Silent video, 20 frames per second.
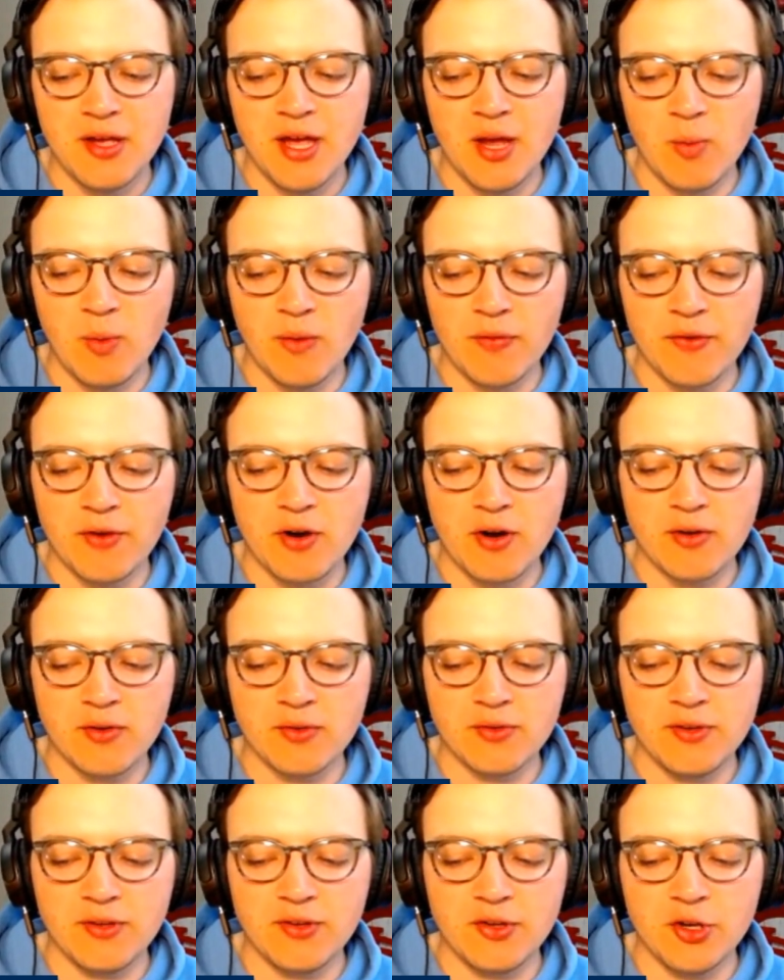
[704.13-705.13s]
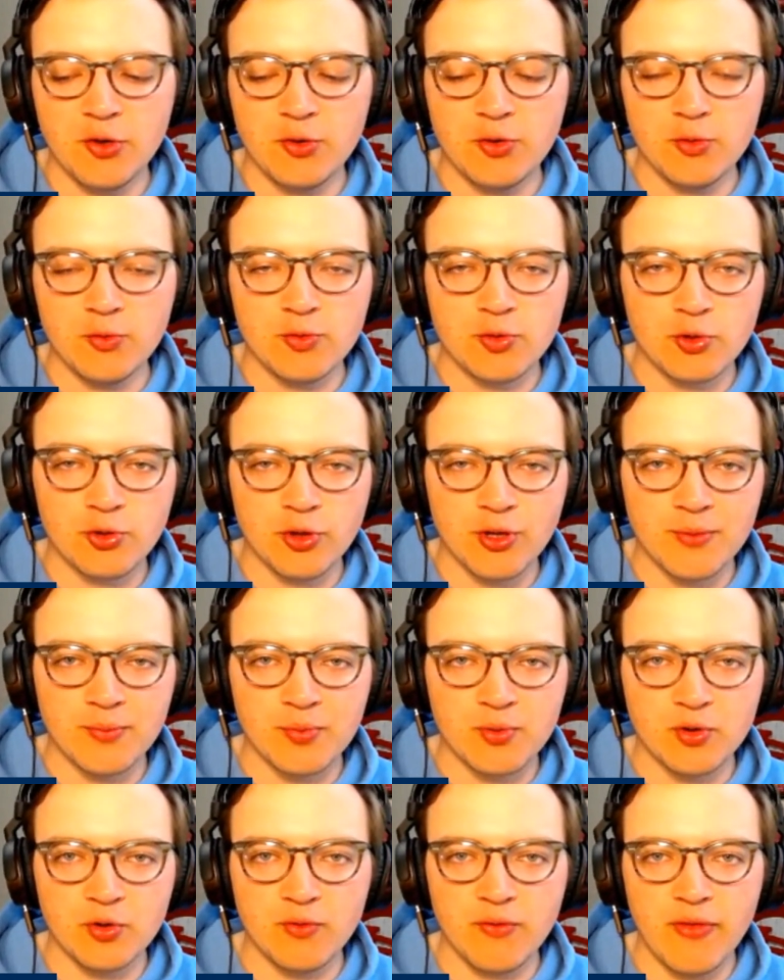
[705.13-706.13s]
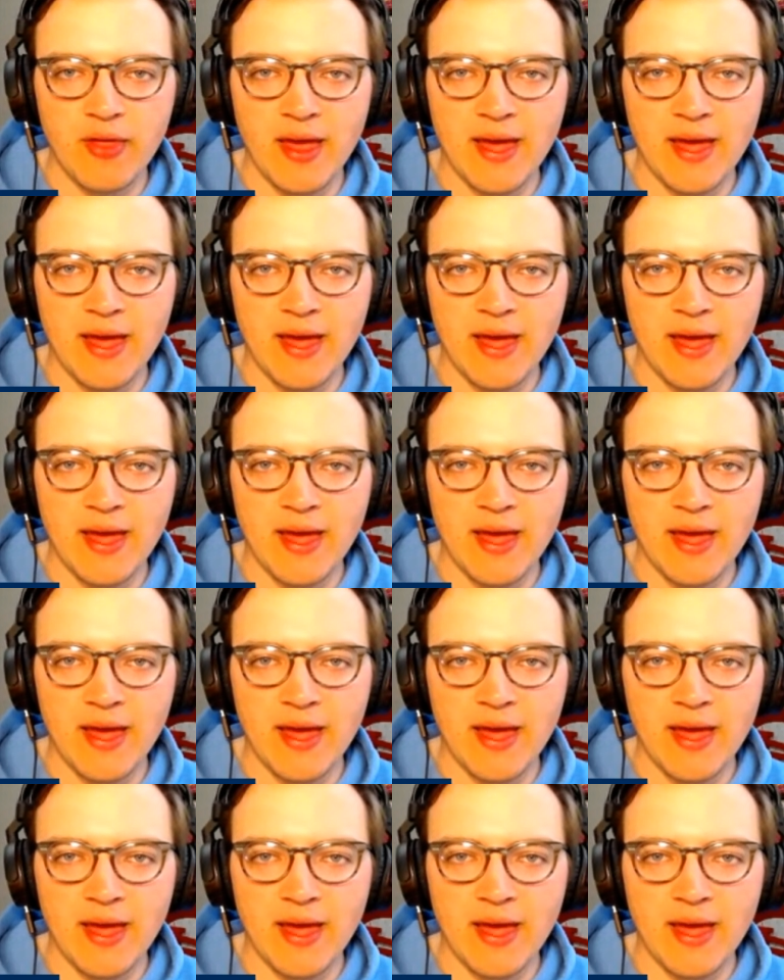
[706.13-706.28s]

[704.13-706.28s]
and what the Cardinals need to do to truly improve